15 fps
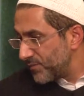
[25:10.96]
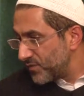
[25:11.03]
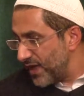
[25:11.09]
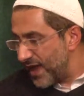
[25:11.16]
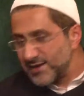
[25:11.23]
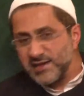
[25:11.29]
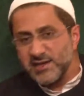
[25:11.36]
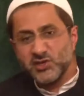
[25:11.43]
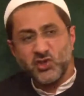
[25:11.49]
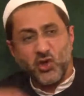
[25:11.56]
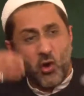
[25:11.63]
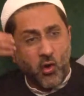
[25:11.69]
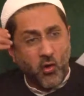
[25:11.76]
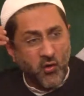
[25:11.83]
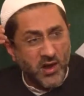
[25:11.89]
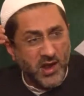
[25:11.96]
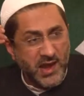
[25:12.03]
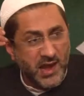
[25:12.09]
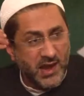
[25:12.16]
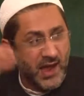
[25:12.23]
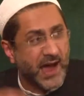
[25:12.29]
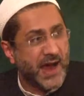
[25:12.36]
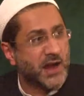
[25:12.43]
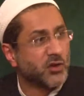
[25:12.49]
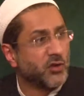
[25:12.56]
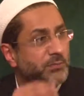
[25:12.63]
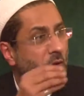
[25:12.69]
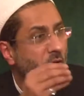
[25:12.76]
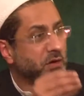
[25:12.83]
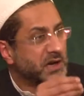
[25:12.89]
That is the only line
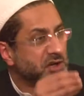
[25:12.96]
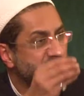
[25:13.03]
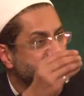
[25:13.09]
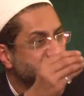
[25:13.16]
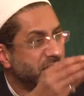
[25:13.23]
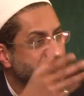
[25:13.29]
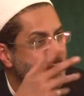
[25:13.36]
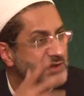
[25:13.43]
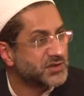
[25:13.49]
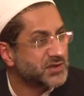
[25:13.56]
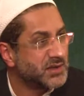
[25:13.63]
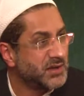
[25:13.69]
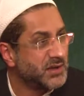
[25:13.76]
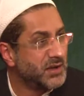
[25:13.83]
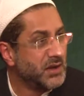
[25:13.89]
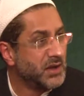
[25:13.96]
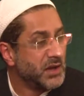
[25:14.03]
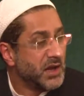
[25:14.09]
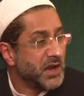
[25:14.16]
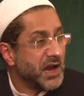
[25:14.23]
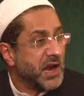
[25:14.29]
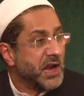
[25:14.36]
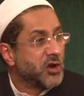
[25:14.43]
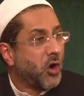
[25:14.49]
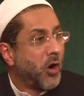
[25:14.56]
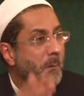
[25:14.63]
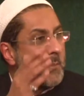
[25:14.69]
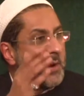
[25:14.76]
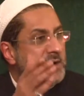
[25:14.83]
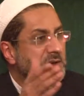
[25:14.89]
of progression there is.
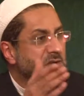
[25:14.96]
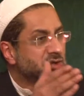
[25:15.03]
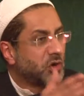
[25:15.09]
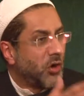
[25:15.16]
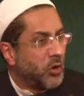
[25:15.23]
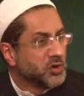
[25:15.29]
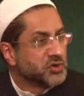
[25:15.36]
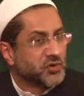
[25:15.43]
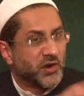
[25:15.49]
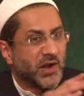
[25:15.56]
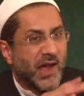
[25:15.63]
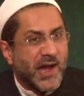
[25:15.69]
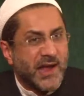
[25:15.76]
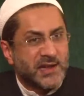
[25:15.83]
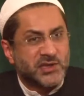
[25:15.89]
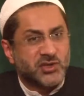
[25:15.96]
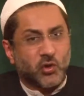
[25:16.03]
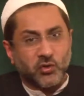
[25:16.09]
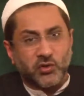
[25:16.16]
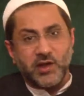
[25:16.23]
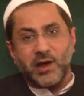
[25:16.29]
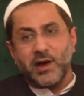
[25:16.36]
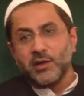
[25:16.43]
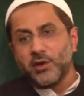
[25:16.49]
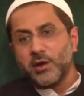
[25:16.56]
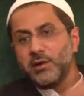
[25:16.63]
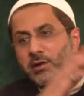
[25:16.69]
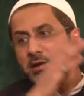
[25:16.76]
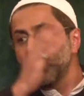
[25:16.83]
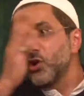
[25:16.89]
Incompetence goes, reliance on the
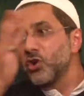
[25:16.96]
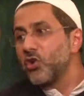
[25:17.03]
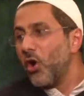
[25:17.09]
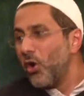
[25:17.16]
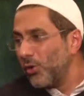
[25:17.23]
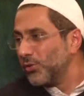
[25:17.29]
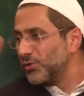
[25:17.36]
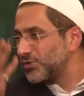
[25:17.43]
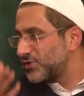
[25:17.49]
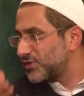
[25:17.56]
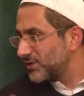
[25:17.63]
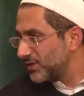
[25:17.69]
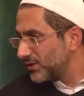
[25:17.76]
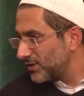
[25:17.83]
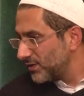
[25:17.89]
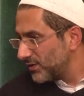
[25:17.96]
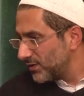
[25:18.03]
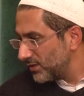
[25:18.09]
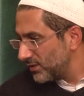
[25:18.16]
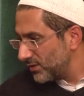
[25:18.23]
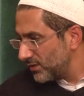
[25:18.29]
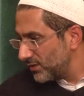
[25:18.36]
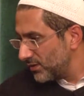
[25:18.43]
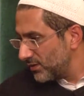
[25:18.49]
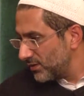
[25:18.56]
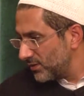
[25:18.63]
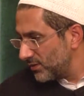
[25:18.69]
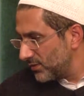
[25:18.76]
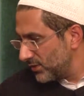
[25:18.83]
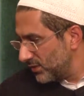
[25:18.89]
other goes.
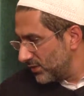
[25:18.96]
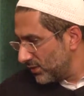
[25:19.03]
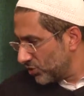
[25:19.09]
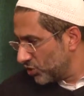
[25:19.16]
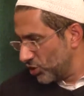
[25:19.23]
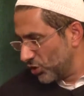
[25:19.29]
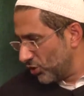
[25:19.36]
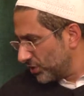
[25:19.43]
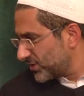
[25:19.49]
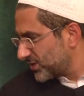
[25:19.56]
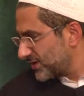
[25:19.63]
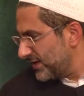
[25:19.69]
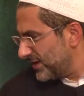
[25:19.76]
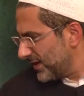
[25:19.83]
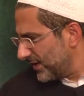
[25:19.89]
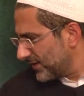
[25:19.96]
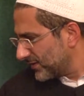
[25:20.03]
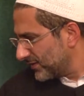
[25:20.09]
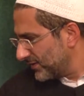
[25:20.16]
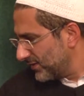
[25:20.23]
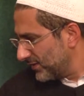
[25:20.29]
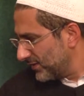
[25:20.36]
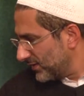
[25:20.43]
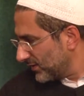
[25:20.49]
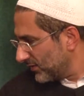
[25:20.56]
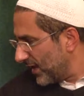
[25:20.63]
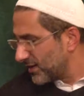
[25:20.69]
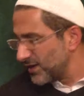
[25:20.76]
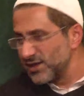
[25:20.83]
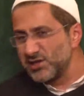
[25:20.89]
Do you not see that?
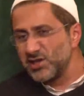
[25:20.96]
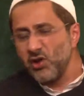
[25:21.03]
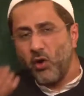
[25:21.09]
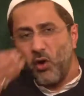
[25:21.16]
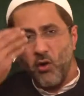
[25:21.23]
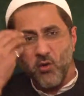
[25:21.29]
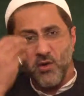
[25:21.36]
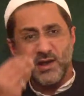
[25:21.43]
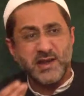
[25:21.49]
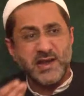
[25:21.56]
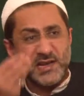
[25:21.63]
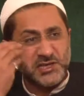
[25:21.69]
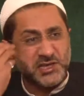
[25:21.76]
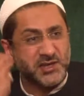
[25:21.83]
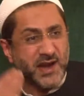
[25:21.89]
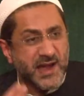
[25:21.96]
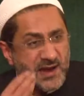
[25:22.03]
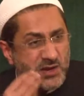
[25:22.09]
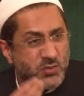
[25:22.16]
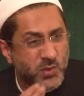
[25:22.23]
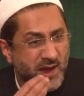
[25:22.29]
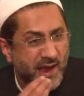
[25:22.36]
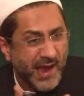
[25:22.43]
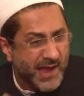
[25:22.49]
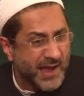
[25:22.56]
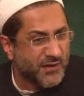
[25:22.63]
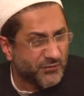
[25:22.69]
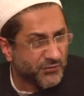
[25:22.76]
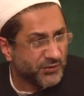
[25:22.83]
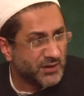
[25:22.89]
That is the only trend we
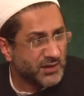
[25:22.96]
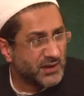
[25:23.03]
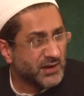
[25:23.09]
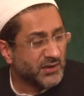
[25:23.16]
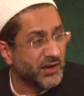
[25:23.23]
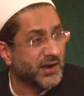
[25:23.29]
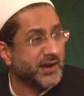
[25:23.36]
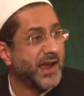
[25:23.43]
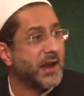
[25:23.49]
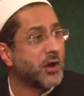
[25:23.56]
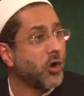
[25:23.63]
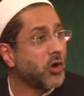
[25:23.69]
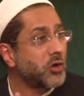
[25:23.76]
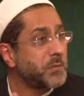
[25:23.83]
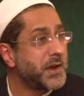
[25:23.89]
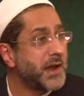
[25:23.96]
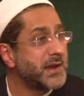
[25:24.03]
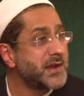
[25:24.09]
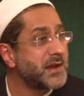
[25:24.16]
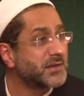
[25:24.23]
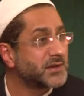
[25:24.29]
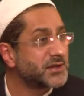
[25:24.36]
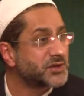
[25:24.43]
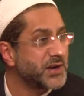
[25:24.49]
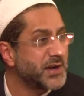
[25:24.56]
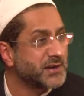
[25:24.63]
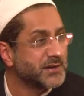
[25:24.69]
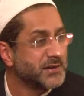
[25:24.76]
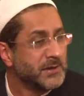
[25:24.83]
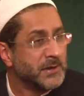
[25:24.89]
have. There cannot be any other
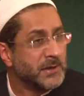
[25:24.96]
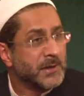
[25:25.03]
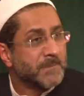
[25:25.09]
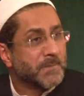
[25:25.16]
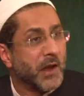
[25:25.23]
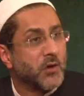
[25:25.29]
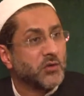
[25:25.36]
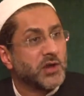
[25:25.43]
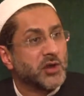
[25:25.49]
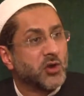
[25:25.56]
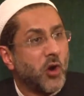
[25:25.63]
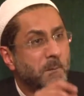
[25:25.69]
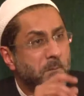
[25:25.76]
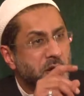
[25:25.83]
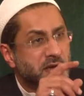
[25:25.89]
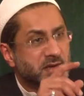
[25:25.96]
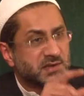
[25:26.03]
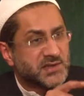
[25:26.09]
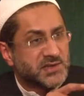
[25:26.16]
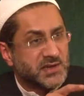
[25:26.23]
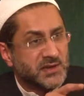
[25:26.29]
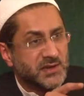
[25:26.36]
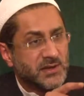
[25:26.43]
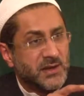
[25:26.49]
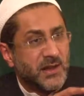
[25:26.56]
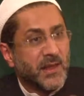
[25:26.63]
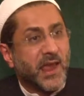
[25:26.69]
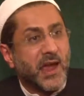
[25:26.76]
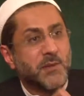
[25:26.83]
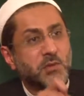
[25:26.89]
trend. Now, the incompetency
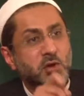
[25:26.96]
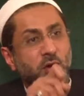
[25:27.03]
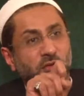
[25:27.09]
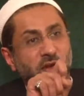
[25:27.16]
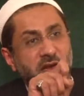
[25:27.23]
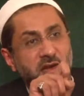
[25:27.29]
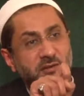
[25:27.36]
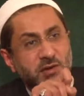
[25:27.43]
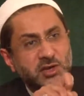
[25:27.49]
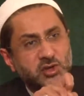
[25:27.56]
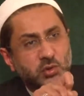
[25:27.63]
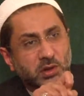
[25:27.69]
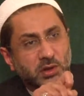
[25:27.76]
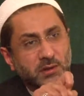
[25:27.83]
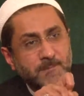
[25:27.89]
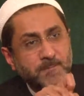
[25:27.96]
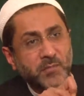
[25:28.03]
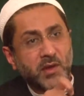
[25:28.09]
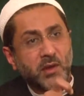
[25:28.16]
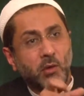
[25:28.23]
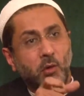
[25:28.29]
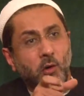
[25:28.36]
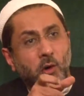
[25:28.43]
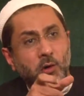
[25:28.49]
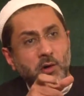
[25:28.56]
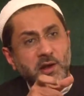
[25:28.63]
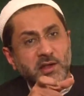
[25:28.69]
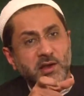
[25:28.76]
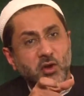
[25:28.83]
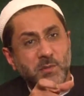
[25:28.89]
can be of the individual,
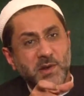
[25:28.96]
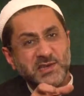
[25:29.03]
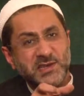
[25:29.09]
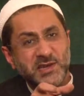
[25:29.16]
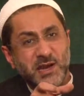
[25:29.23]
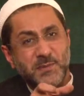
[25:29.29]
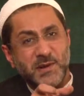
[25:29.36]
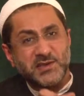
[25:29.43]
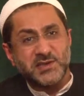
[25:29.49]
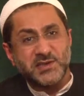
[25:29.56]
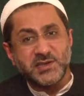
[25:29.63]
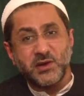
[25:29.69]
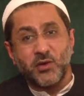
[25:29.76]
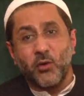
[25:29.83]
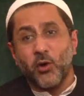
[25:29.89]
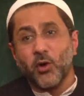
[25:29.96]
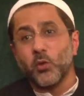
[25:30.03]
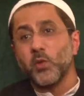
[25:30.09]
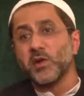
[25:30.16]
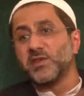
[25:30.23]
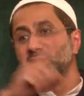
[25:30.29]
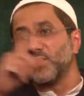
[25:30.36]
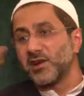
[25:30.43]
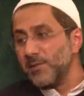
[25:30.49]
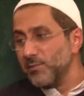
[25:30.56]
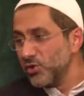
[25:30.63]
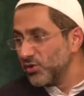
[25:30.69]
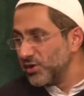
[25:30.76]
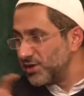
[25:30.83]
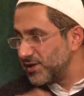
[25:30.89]
or in a domestic capacity or within the
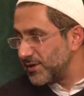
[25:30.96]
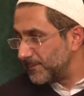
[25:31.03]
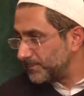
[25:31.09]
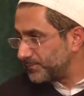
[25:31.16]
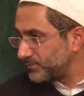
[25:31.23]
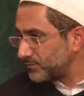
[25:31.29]
community.